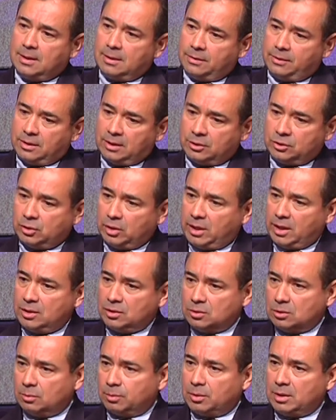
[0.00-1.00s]
the
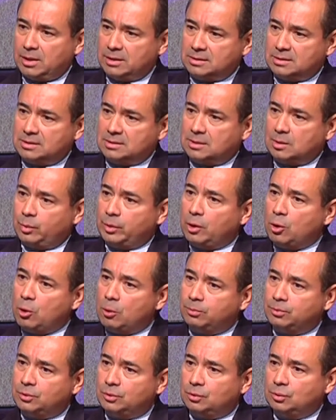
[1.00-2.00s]
educational process that we
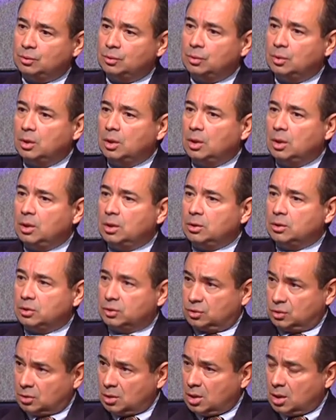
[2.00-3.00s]
hope to,
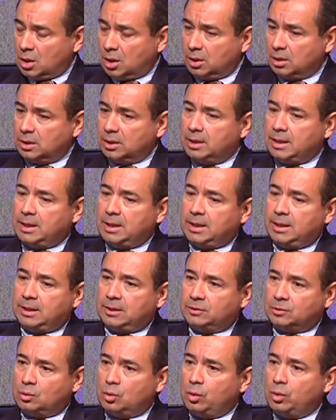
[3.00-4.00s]
to start
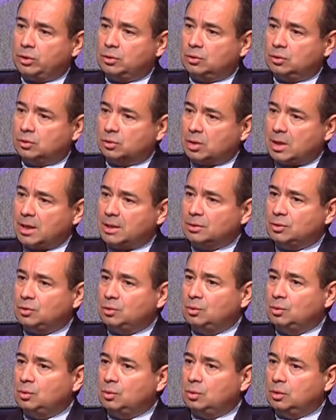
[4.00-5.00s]
is going to try
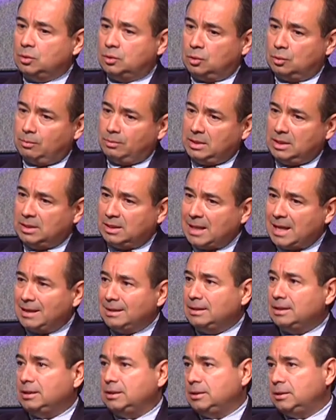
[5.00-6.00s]
to, to meet
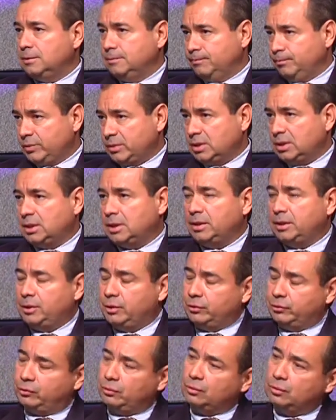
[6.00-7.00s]
that need uh,
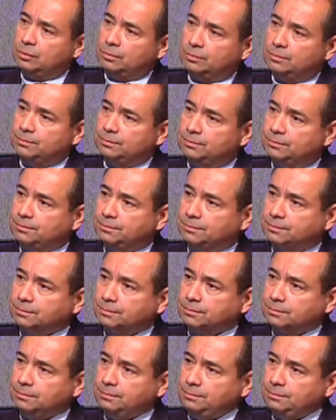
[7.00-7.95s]
here soon. All right. Uh,